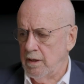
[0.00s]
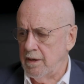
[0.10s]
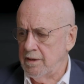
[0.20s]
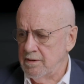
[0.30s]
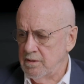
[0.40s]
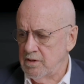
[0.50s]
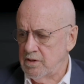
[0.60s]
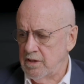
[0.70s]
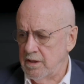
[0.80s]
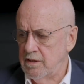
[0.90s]
I
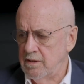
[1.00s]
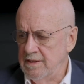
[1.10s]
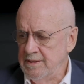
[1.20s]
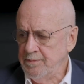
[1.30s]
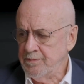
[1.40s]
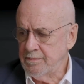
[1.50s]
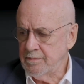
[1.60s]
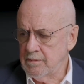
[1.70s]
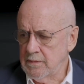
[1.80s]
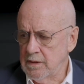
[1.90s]
said,
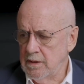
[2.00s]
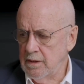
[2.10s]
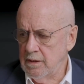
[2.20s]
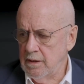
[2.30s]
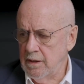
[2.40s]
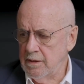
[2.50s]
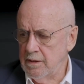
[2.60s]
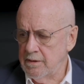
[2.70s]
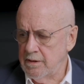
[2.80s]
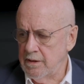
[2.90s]

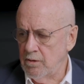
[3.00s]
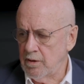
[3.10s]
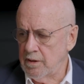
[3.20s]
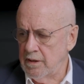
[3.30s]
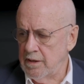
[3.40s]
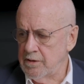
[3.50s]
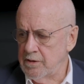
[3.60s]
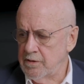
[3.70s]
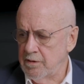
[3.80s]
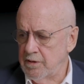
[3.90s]
and the
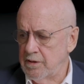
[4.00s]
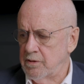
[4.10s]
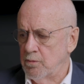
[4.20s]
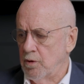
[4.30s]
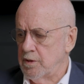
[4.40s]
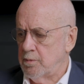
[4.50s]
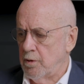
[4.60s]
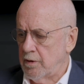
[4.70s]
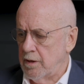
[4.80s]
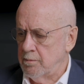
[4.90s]
organizers of this awards
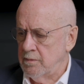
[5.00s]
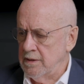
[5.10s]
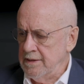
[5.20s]
program